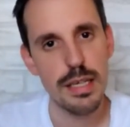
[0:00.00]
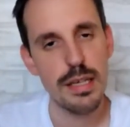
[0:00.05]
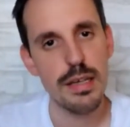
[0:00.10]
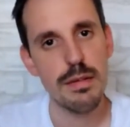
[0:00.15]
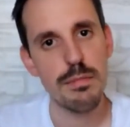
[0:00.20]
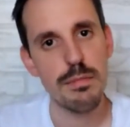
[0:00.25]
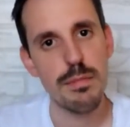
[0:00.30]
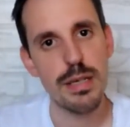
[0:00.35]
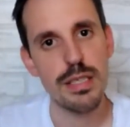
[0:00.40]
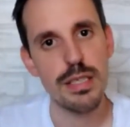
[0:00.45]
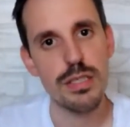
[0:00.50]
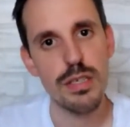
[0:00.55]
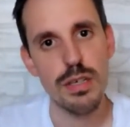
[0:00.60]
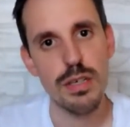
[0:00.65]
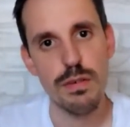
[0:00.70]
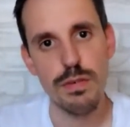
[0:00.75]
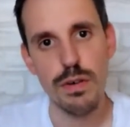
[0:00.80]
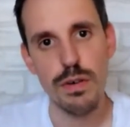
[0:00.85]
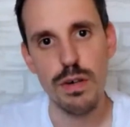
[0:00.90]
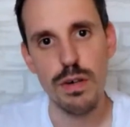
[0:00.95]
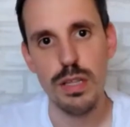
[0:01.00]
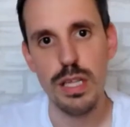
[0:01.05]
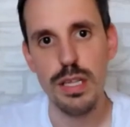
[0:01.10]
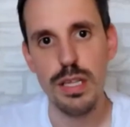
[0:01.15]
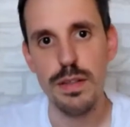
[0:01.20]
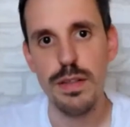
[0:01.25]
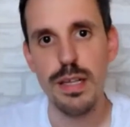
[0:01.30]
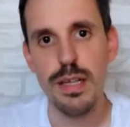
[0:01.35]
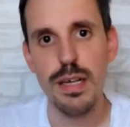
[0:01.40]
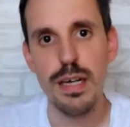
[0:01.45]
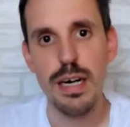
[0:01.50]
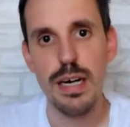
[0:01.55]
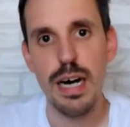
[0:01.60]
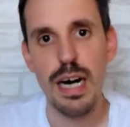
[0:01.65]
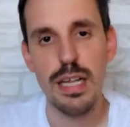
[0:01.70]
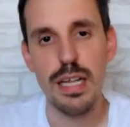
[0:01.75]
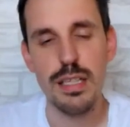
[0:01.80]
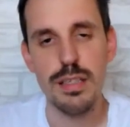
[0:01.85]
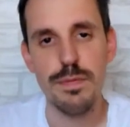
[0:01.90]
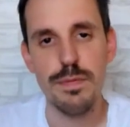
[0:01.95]
version of Kotlin,
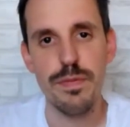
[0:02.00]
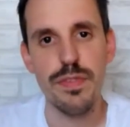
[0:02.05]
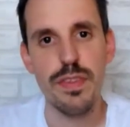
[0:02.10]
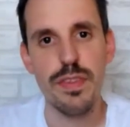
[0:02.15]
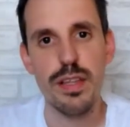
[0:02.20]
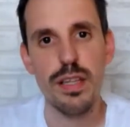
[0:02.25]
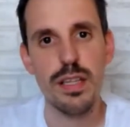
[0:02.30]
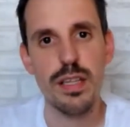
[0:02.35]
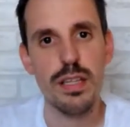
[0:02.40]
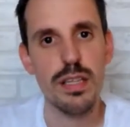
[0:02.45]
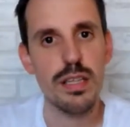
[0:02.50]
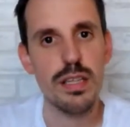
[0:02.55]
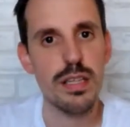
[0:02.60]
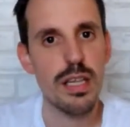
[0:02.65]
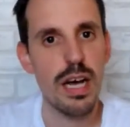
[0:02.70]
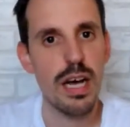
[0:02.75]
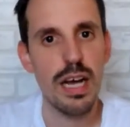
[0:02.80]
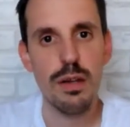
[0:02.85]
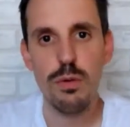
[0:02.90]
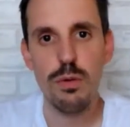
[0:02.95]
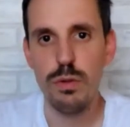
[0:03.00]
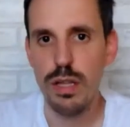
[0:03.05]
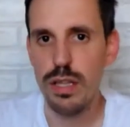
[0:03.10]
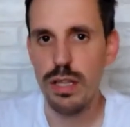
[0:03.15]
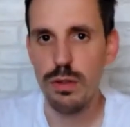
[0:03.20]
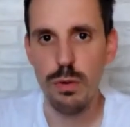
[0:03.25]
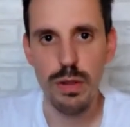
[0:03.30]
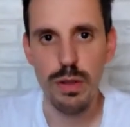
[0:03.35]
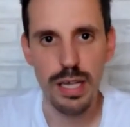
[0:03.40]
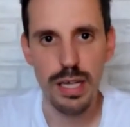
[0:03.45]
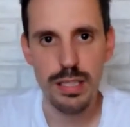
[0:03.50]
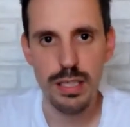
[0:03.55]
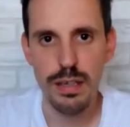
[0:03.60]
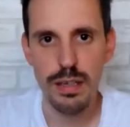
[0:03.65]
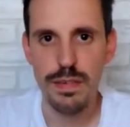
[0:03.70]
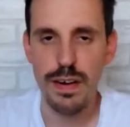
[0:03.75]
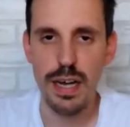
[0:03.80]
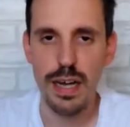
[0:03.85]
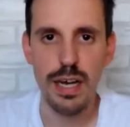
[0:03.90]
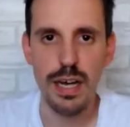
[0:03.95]
and I couldn't do that if
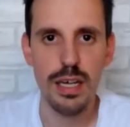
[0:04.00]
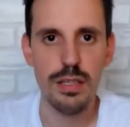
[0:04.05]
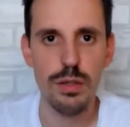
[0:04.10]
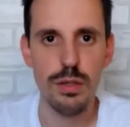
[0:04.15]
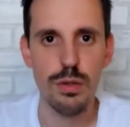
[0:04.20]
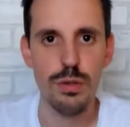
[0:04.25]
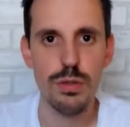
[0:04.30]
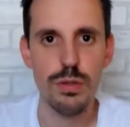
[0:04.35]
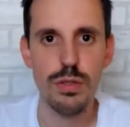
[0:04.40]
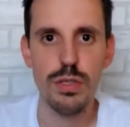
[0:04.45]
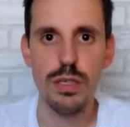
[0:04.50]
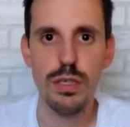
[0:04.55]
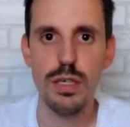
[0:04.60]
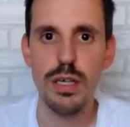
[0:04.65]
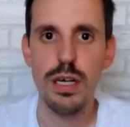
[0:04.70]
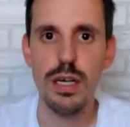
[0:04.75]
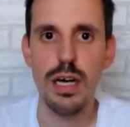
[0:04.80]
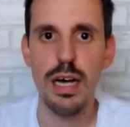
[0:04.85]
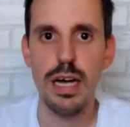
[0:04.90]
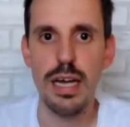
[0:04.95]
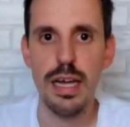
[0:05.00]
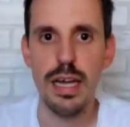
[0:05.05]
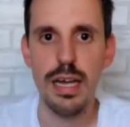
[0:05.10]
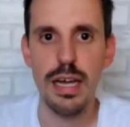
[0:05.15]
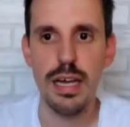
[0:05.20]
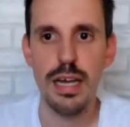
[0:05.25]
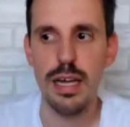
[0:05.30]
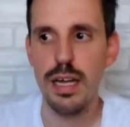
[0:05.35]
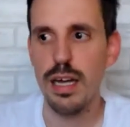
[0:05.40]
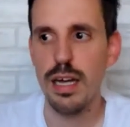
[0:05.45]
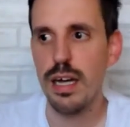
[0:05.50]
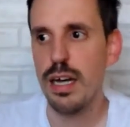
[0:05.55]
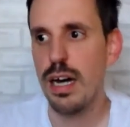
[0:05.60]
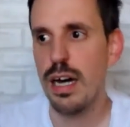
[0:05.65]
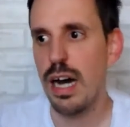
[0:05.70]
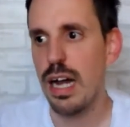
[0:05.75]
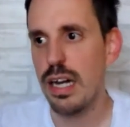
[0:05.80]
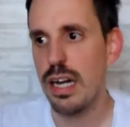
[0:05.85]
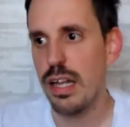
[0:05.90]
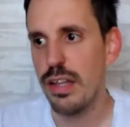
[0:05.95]
I had used
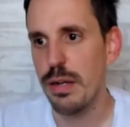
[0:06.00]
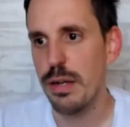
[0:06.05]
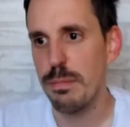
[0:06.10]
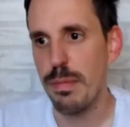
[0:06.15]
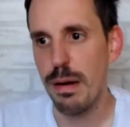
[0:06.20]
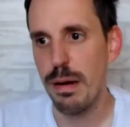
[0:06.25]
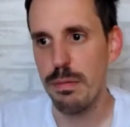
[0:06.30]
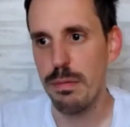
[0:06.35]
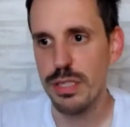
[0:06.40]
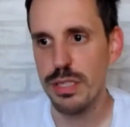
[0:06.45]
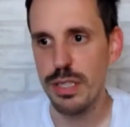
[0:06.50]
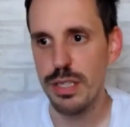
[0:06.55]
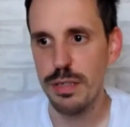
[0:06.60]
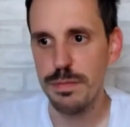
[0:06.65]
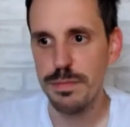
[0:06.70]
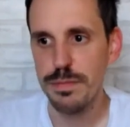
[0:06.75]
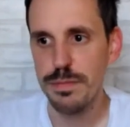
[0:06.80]
another publisher.